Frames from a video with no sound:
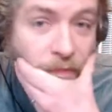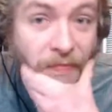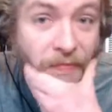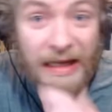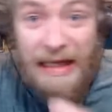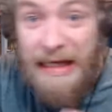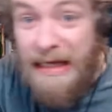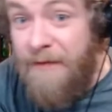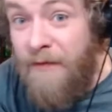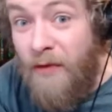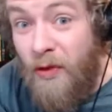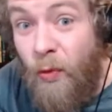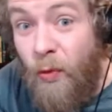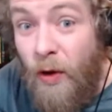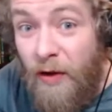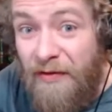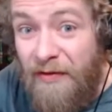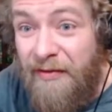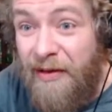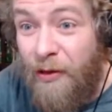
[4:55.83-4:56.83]
Even the
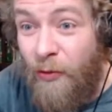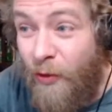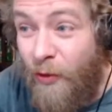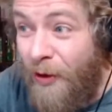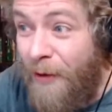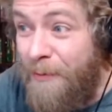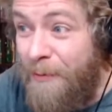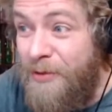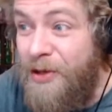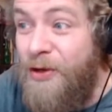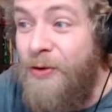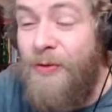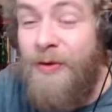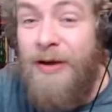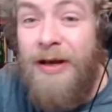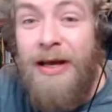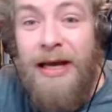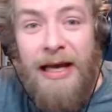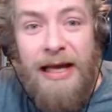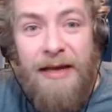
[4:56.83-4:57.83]
ones that were on mute.
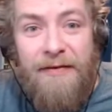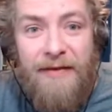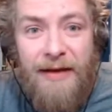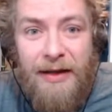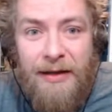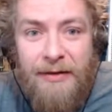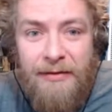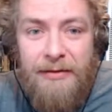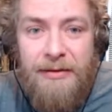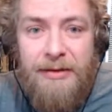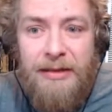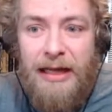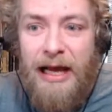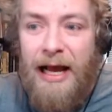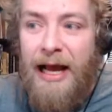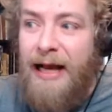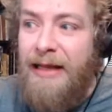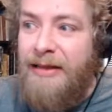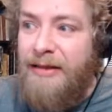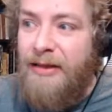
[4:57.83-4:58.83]
It's like, look,
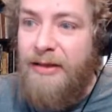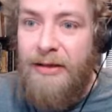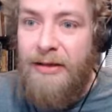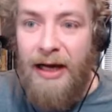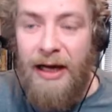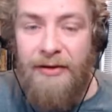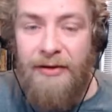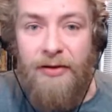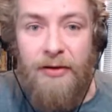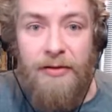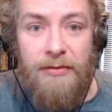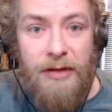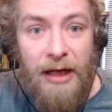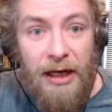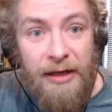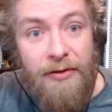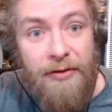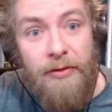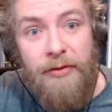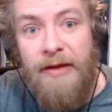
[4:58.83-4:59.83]
I
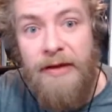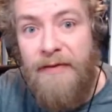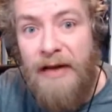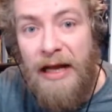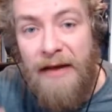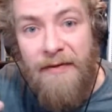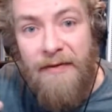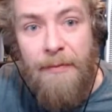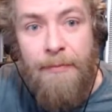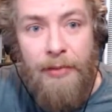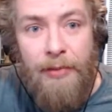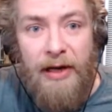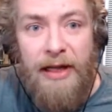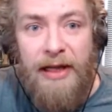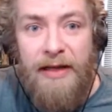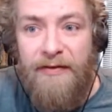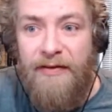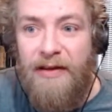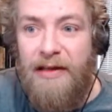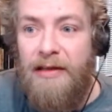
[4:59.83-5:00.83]
don't even have the
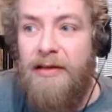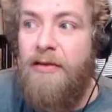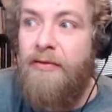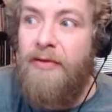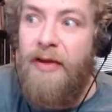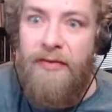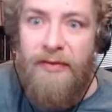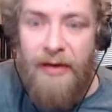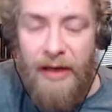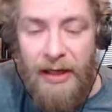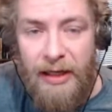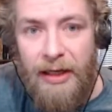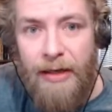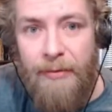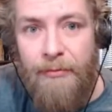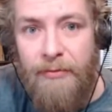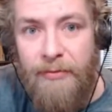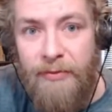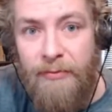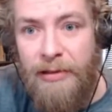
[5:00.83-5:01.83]
brains, let alone the
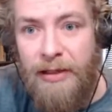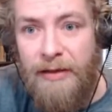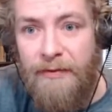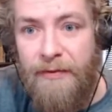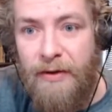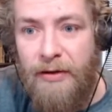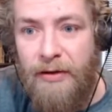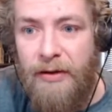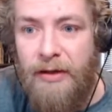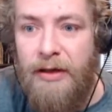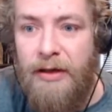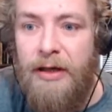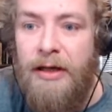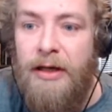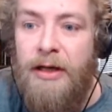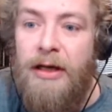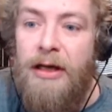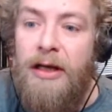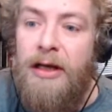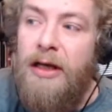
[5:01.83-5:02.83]
time, believe it or not,
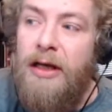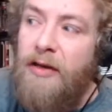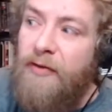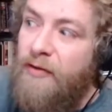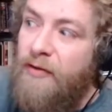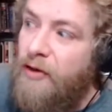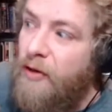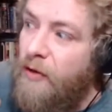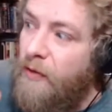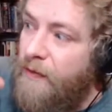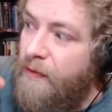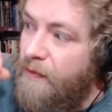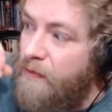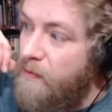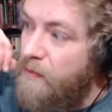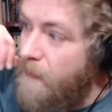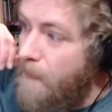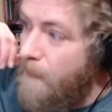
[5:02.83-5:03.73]
to go through